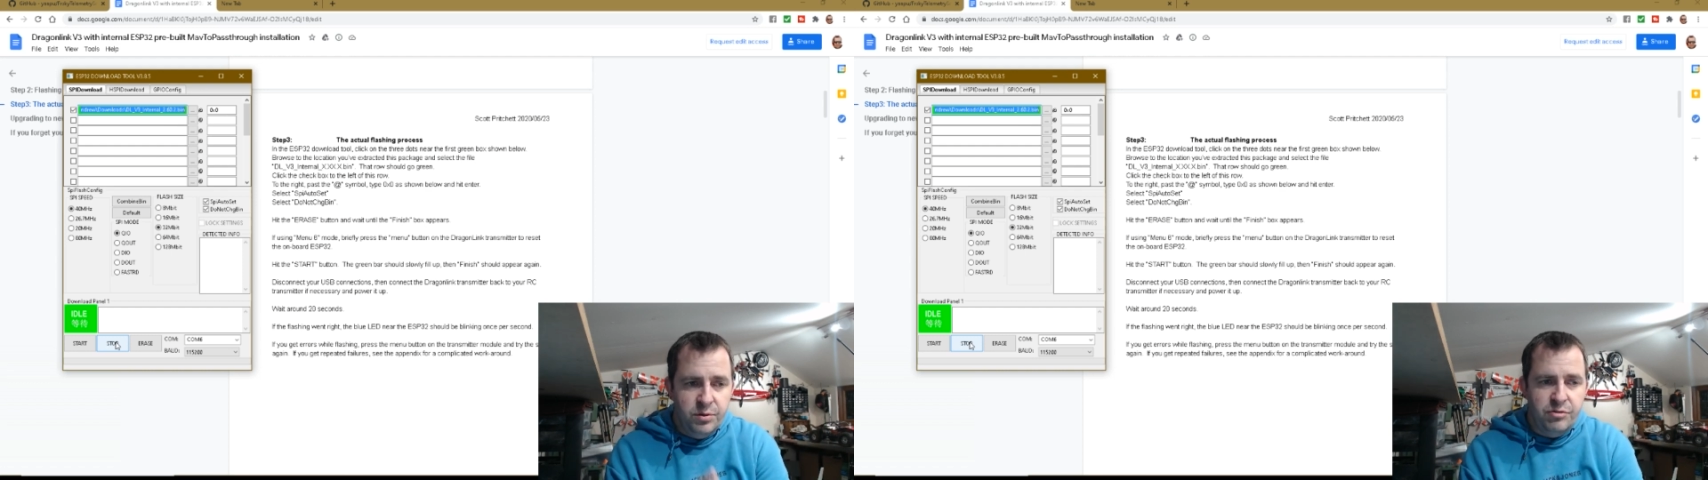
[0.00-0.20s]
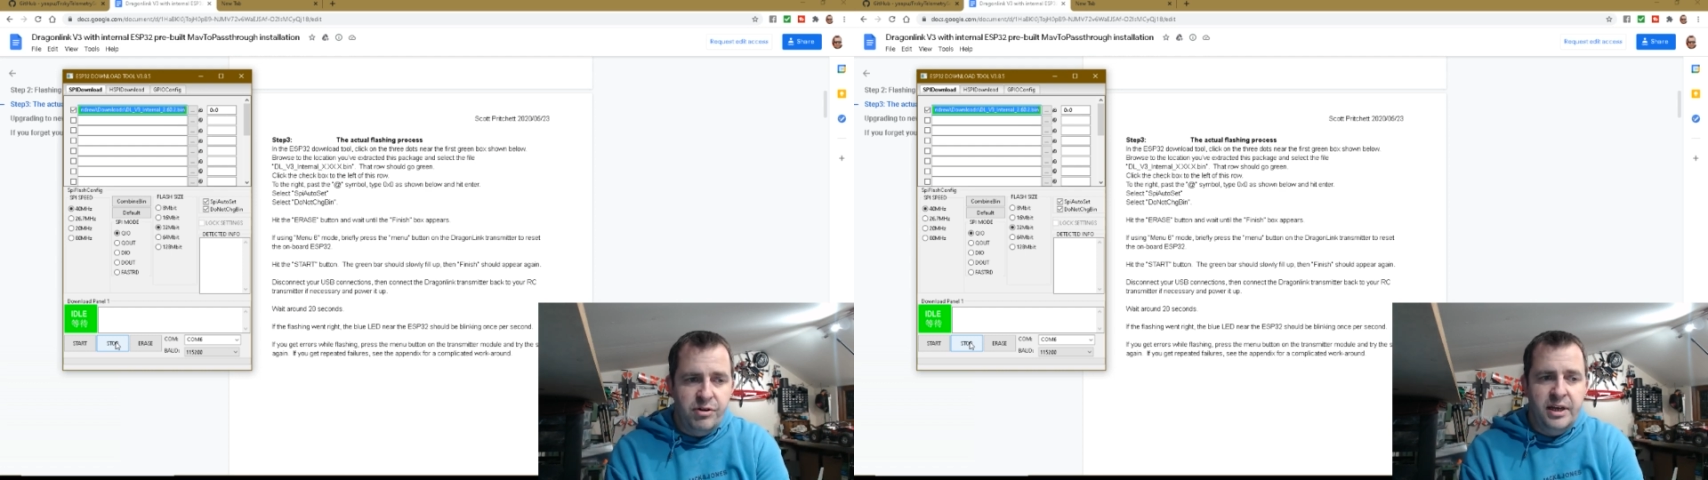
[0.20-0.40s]

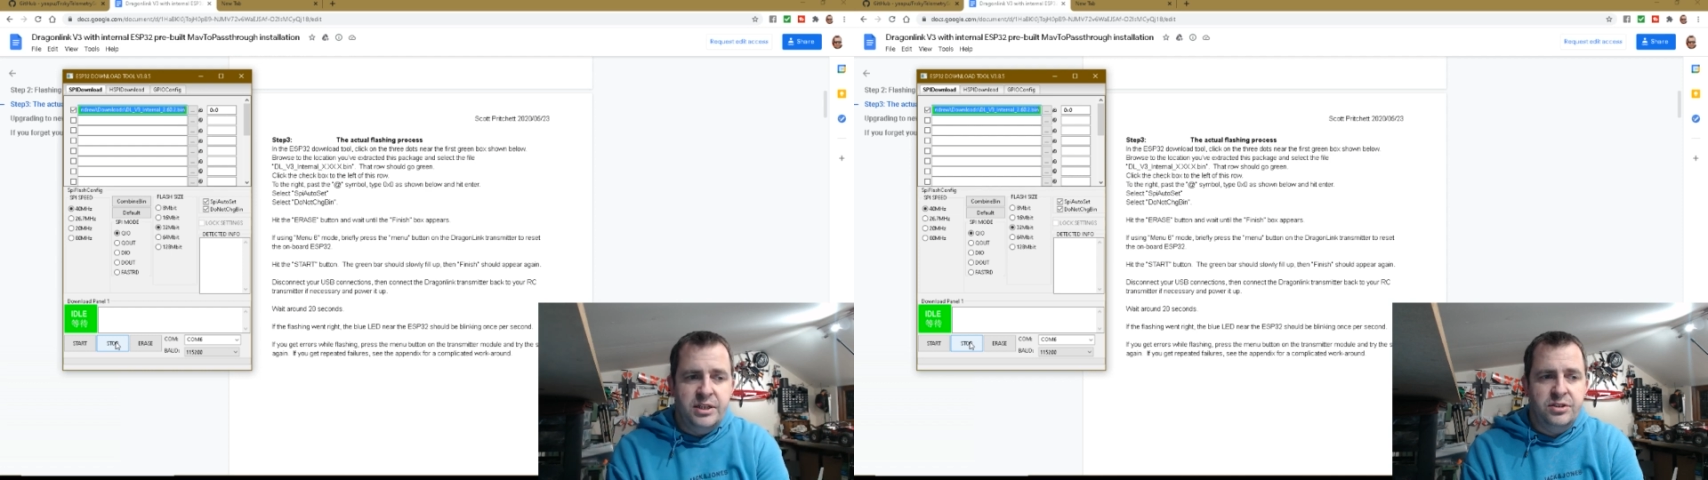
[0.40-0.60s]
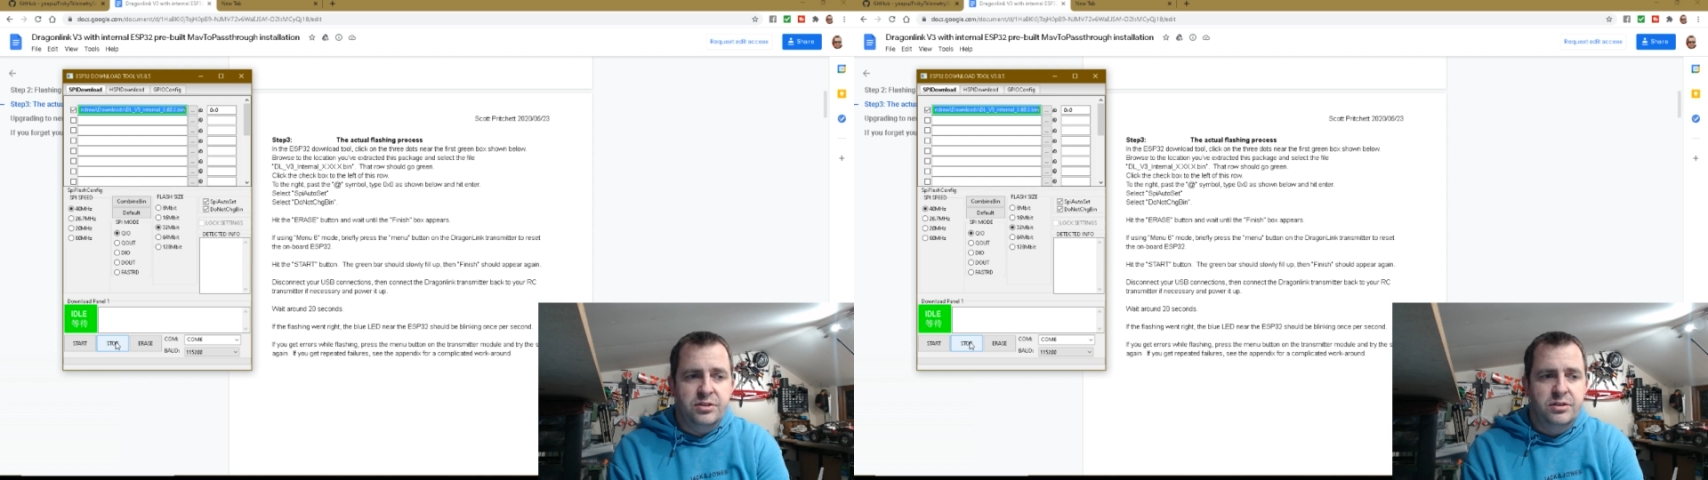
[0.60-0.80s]
an
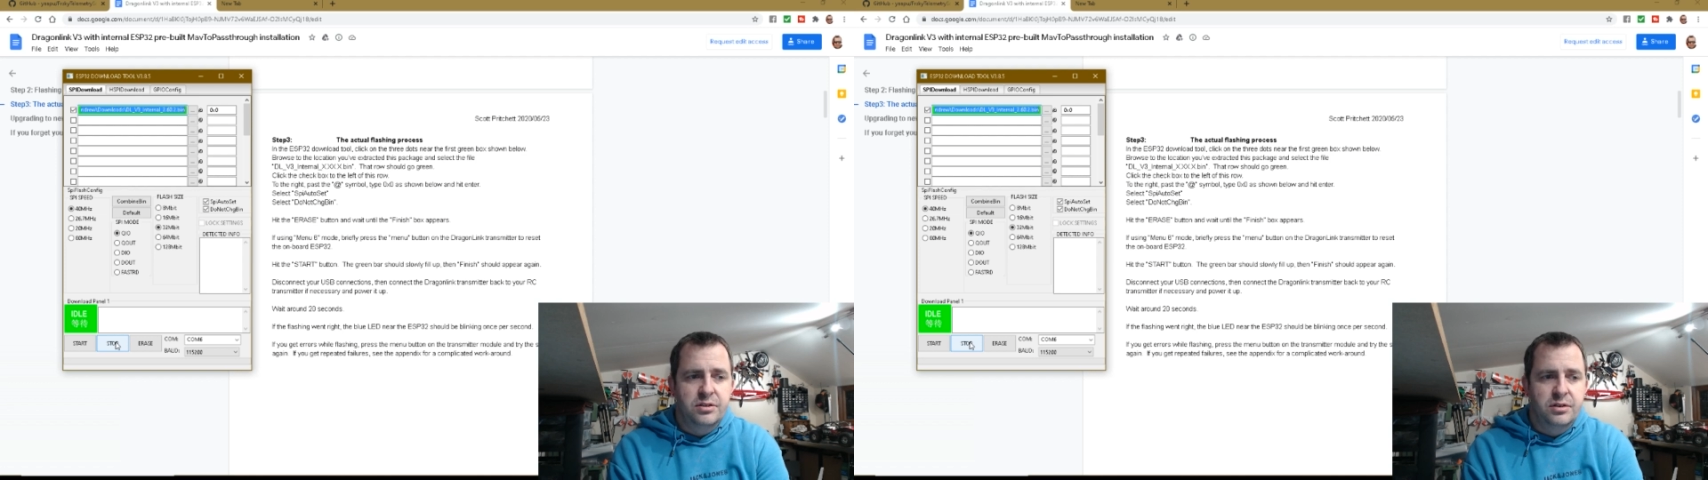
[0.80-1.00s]
erase,